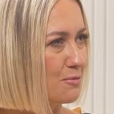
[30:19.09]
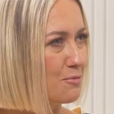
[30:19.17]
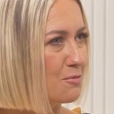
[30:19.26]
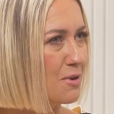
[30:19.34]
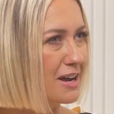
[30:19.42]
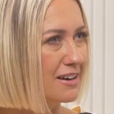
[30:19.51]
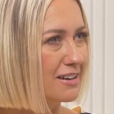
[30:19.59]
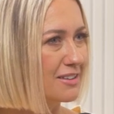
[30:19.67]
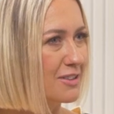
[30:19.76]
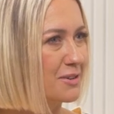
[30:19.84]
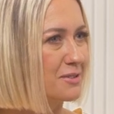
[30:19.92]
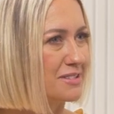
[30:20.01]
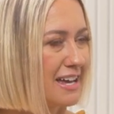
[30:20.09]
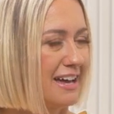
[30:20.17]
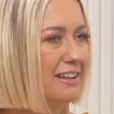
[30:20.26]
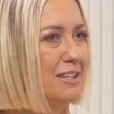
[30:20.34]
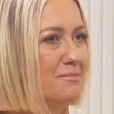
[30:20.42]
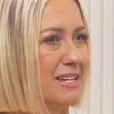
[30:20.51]
What are those
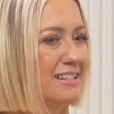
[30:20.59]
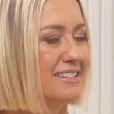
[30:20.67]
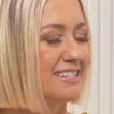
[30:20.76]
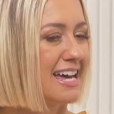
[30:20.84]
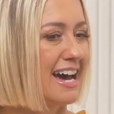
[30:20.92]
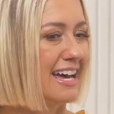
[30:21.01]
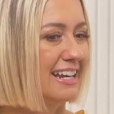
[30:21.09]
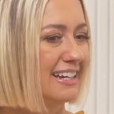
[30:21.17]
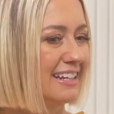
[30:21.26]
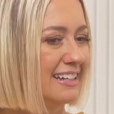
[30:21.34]
elements that